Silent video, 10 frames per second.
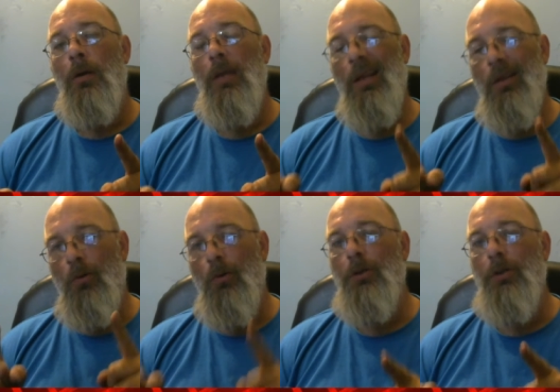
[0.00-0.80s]
that the
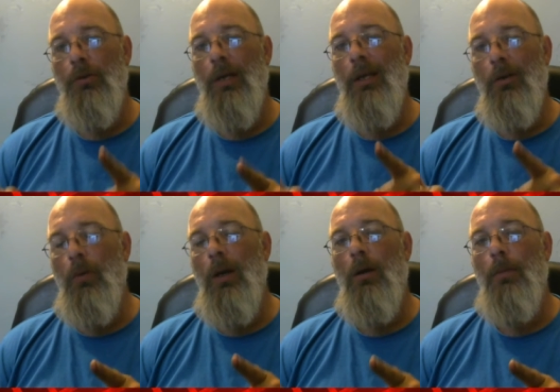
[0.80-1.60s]
horseshoe that you
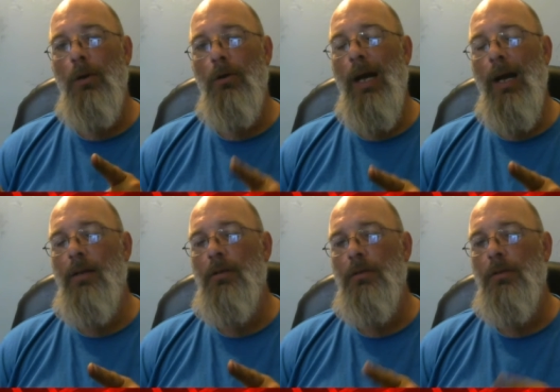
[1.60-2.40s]
wear up your
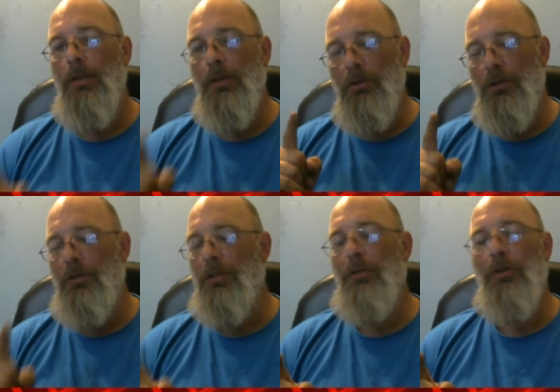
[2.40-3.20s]
ass is
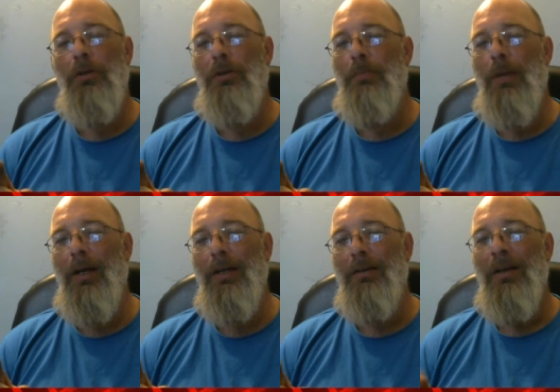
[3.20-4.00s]
just as good as mine.